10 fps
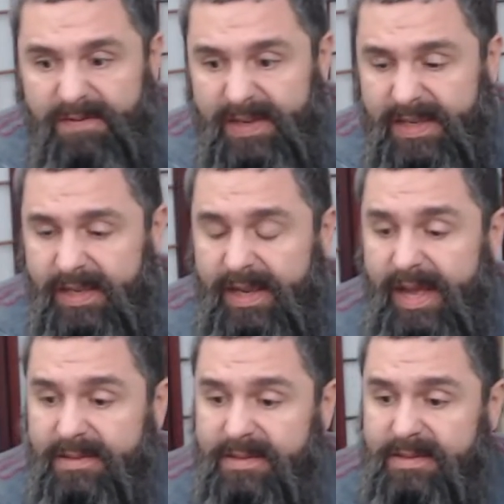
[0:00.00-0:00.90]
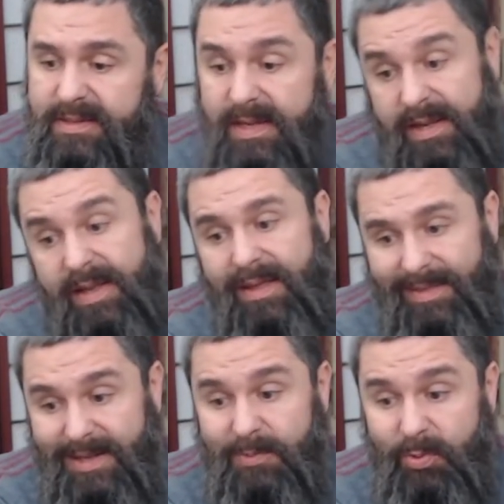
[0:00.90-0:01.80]
gig SSD.
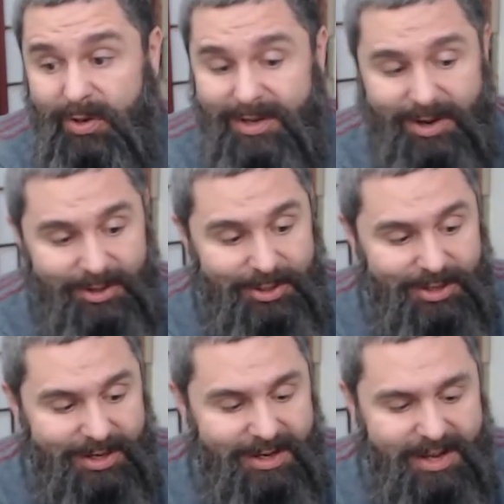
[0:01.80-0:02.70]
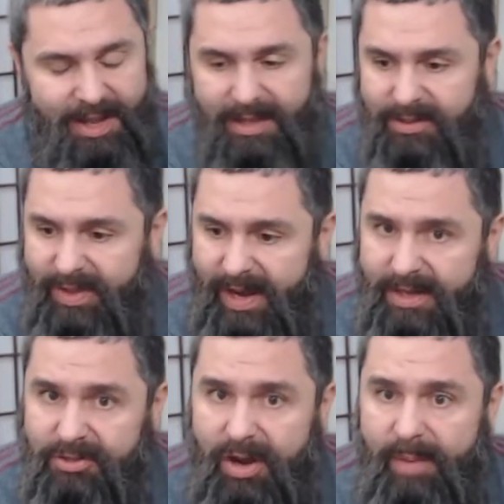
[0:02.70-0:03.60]
That's pretty darn good. So that has
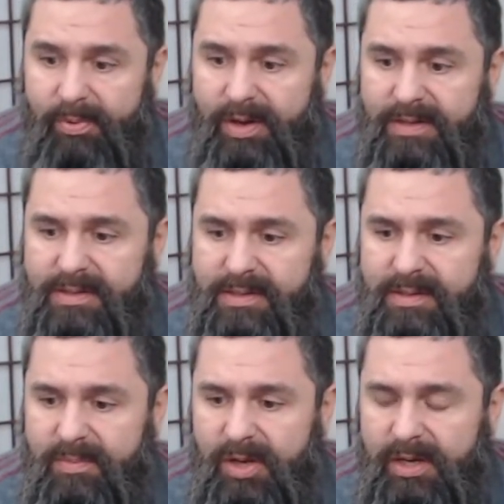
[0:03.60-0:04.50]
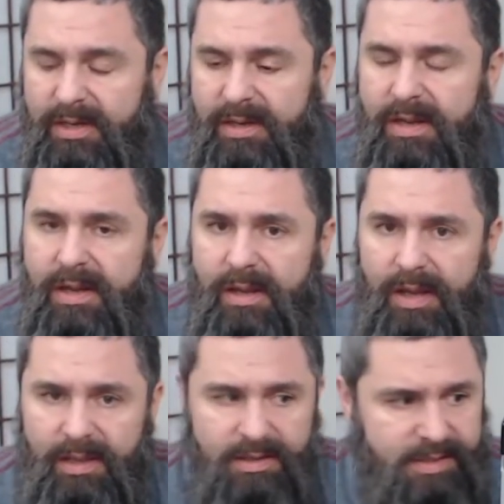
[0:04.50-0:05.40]
your operating system on it,
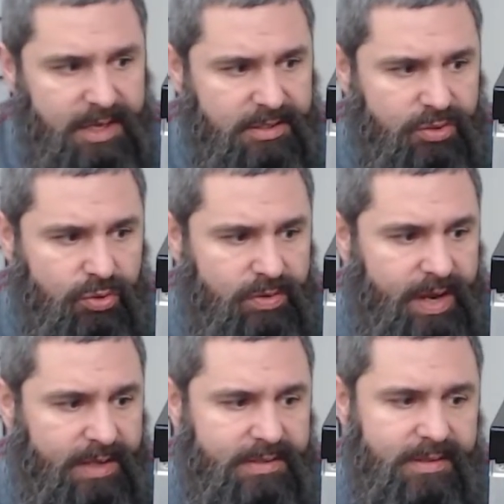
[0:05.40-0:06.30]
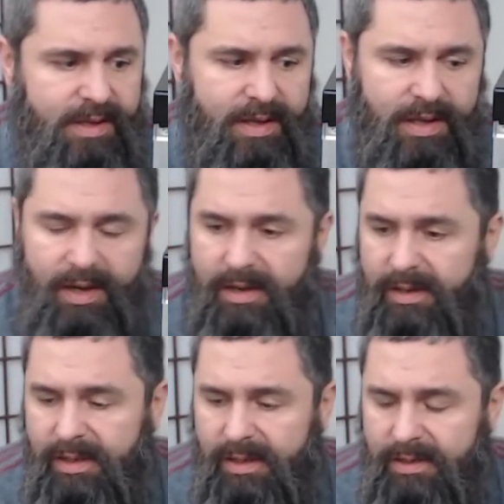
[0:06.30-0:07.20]
in this case TrueNAS, and
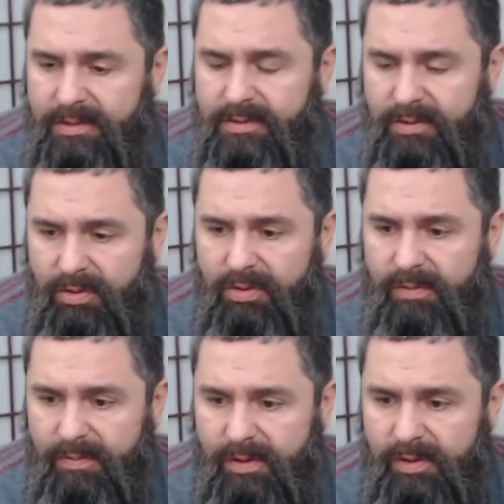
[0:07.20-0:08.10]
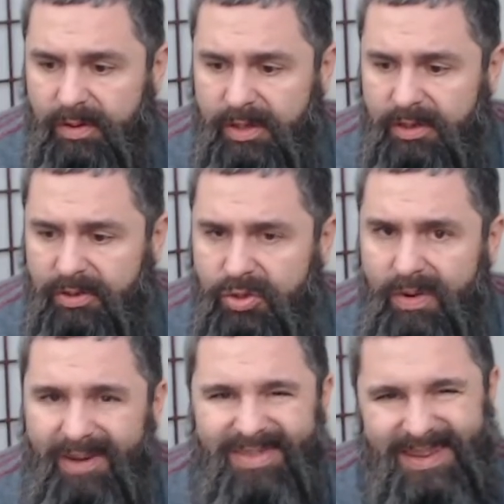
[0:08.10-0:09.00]
it is going to do
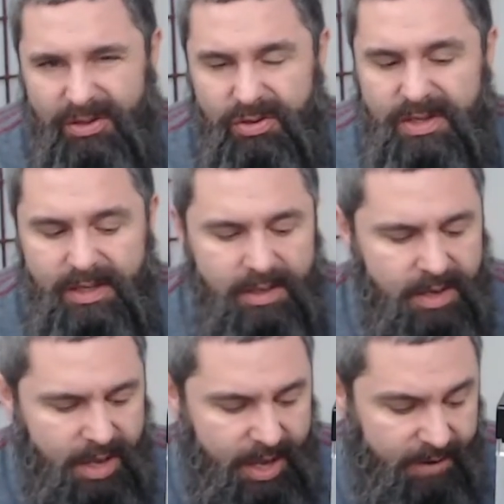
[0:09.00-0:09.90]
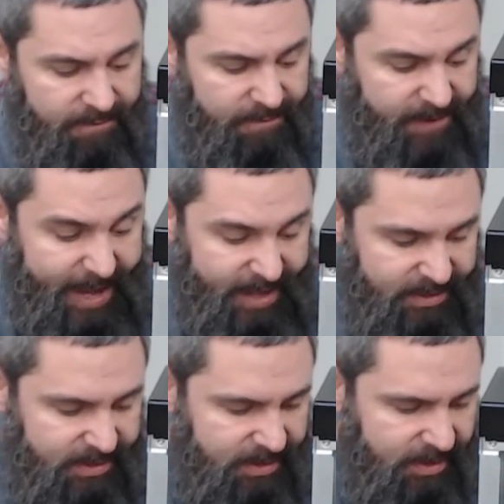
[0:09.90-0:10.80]
everything you need and fast.